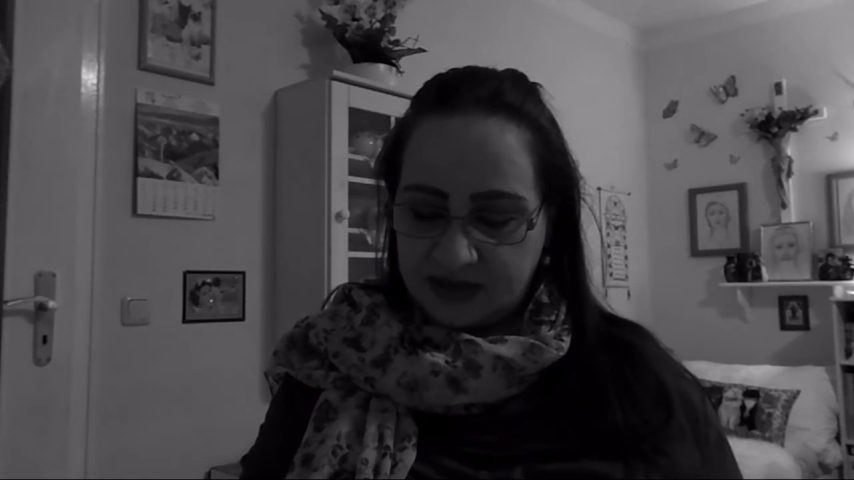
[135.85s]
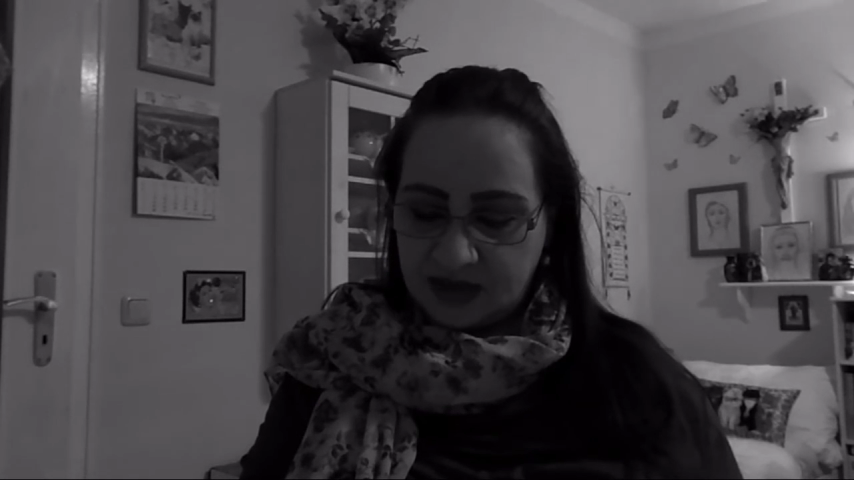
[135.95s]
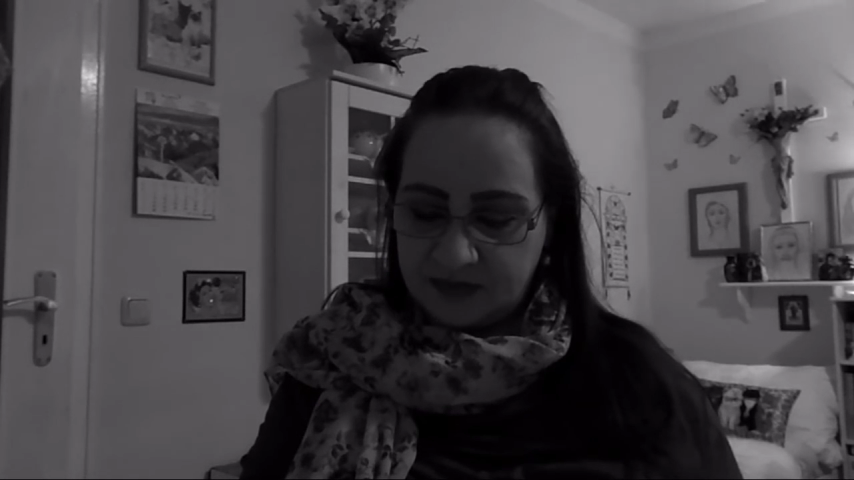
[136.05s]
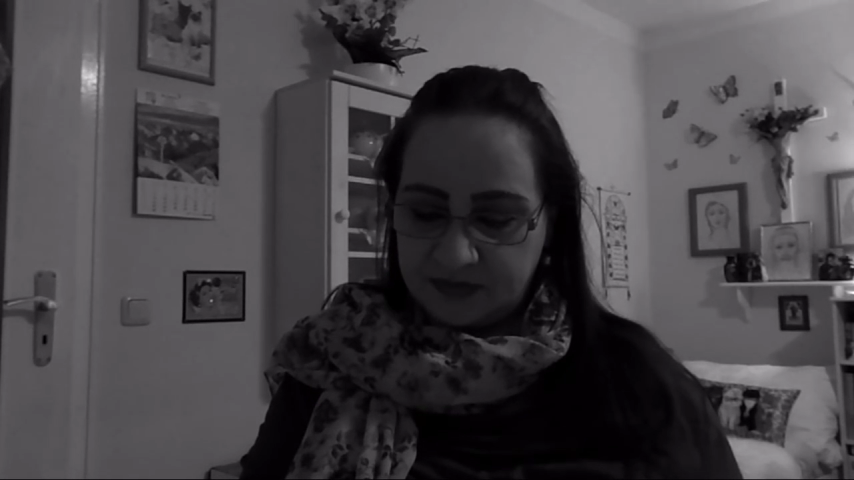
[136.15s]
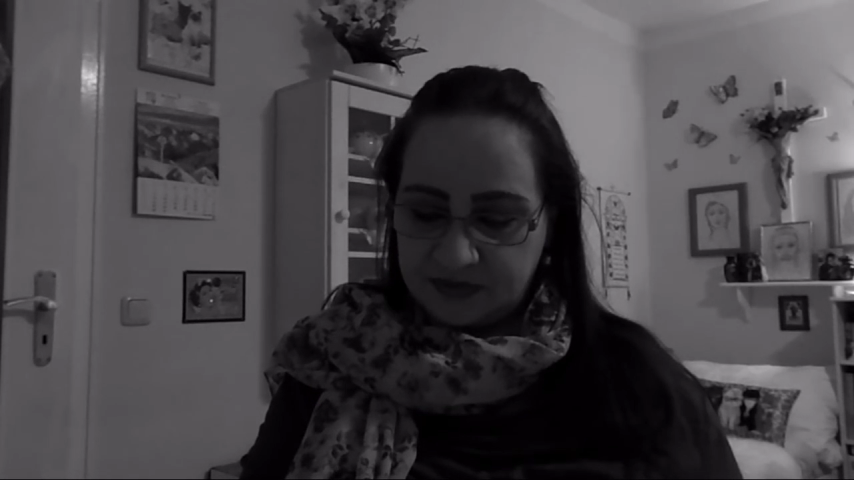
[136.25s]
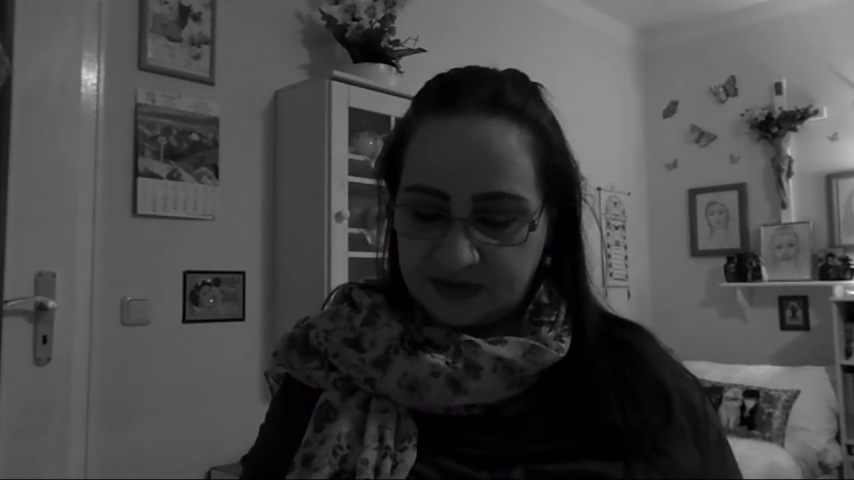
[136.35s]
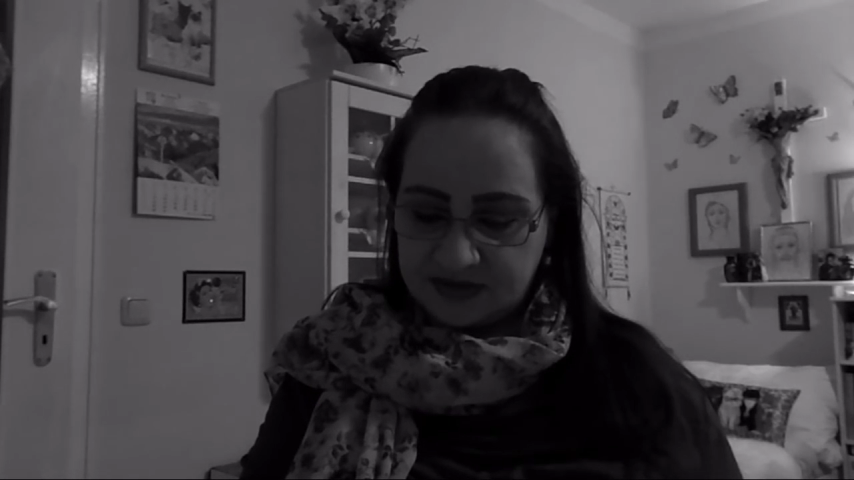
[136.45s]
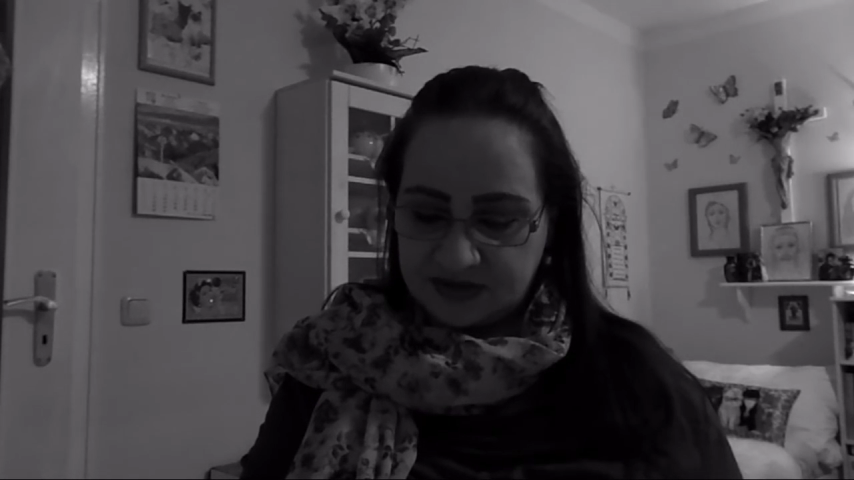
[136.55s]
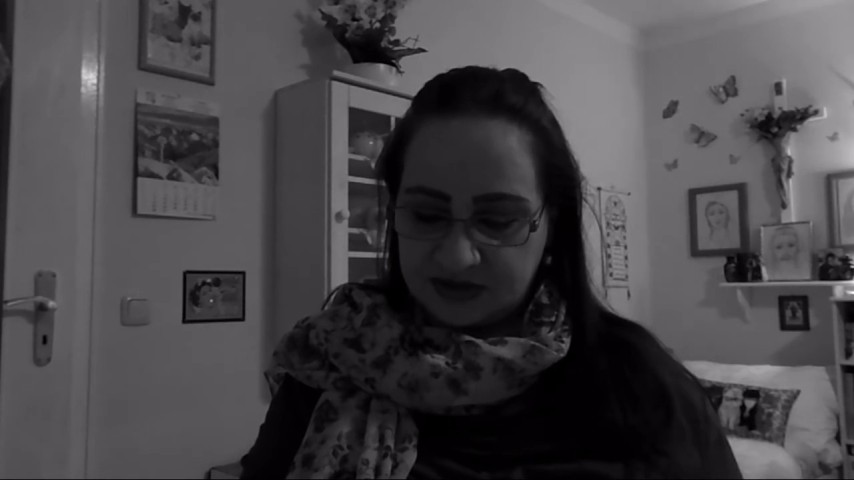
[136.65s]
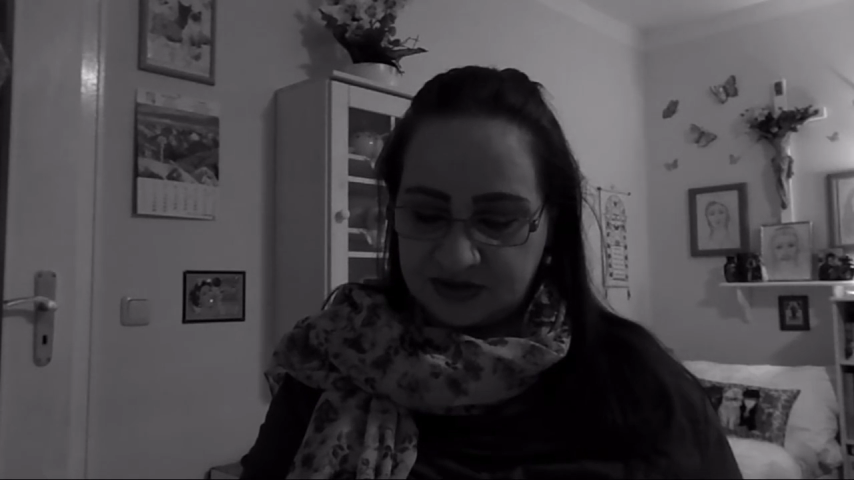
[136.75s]
up your
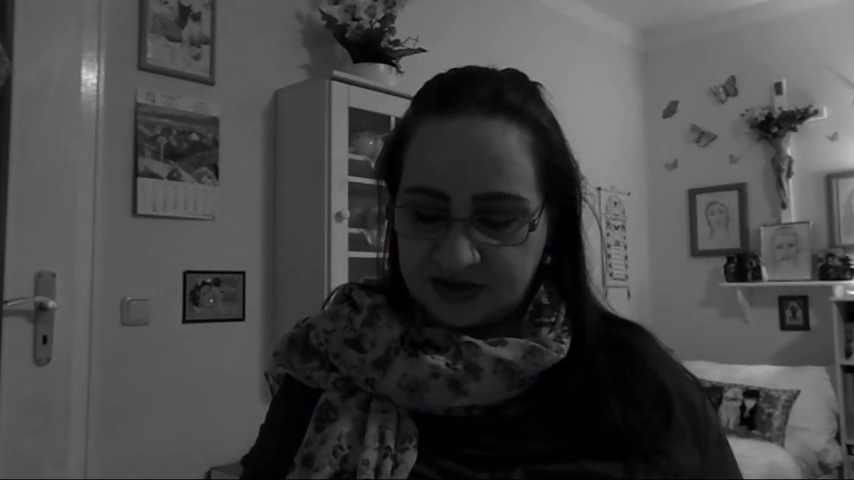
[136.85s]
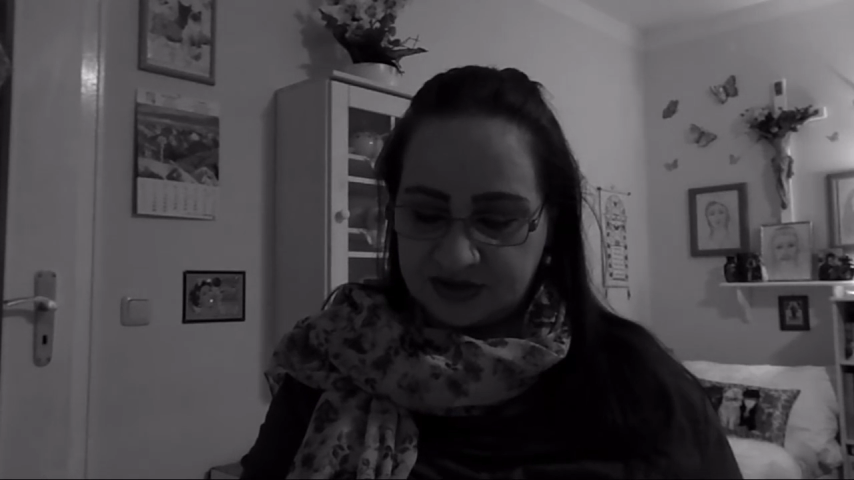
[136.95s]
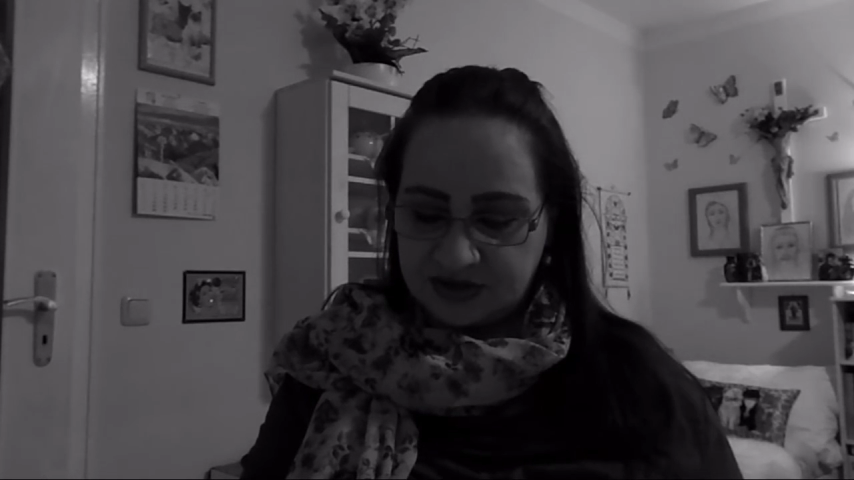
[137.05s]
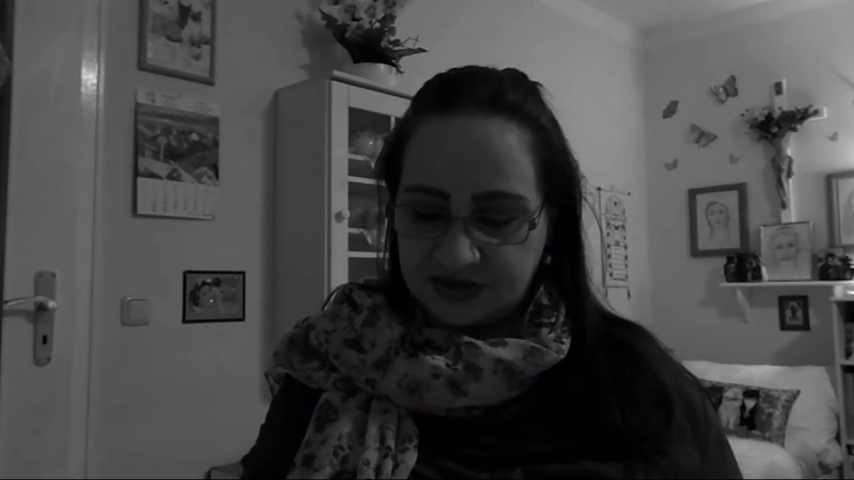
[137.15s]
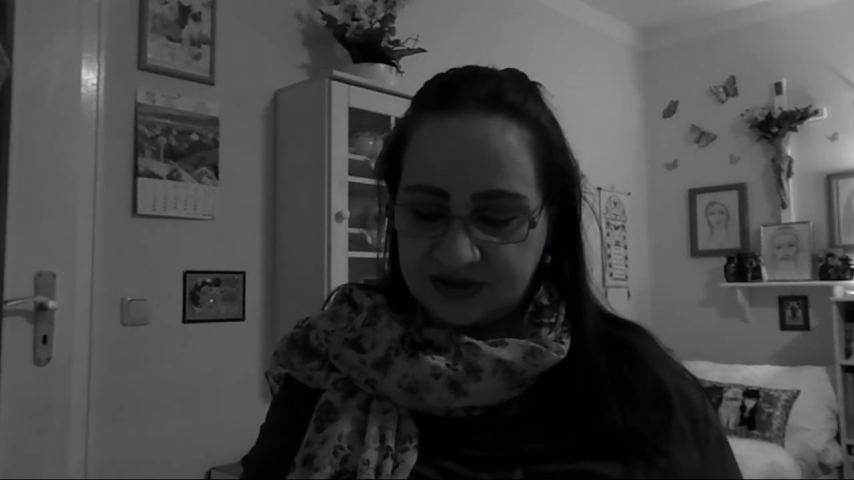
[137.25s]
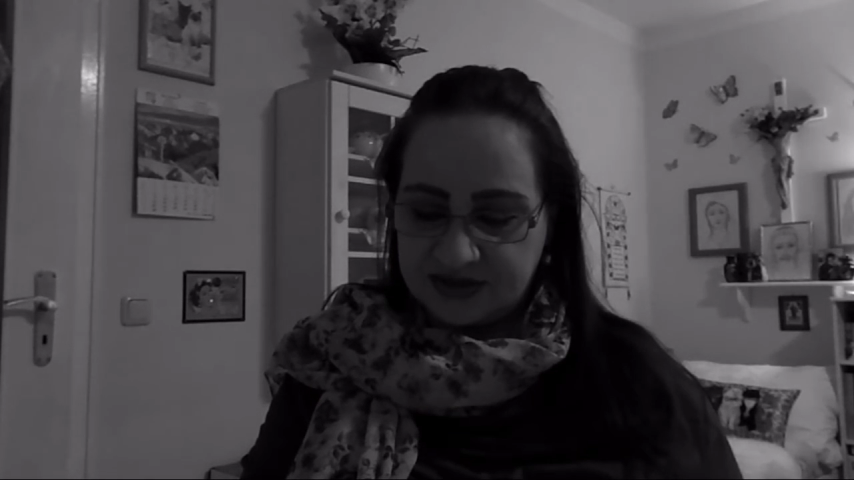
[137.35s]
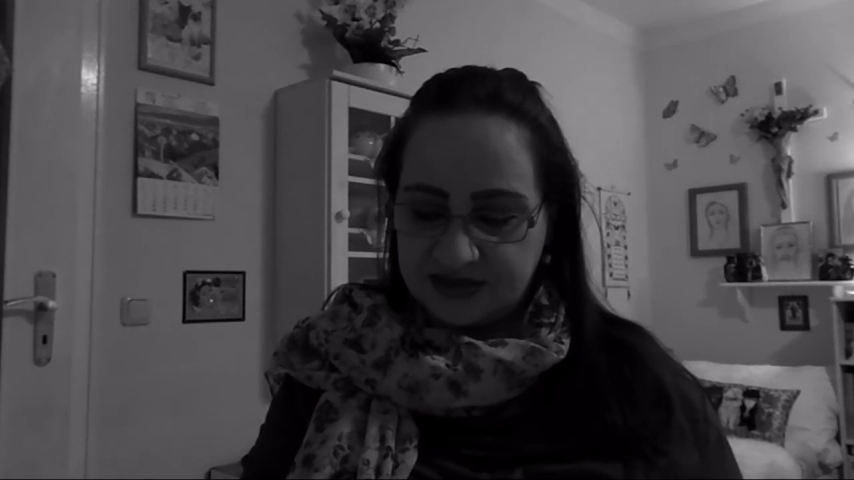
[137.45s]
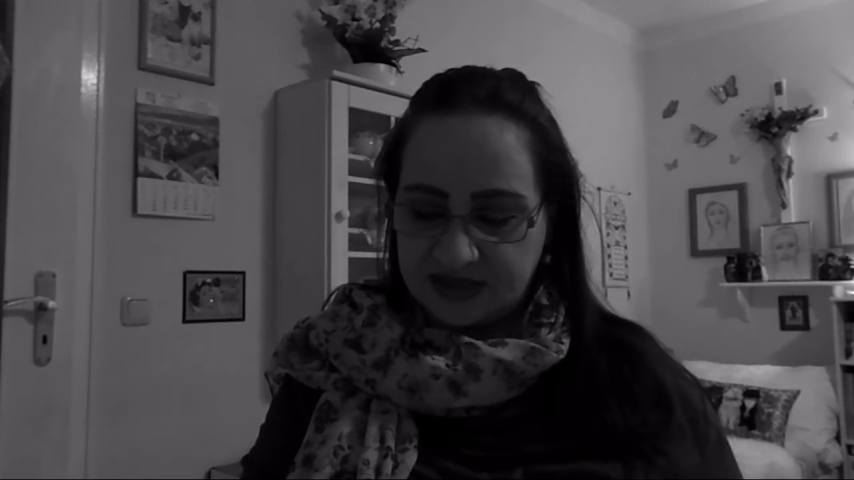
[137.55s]
suggestions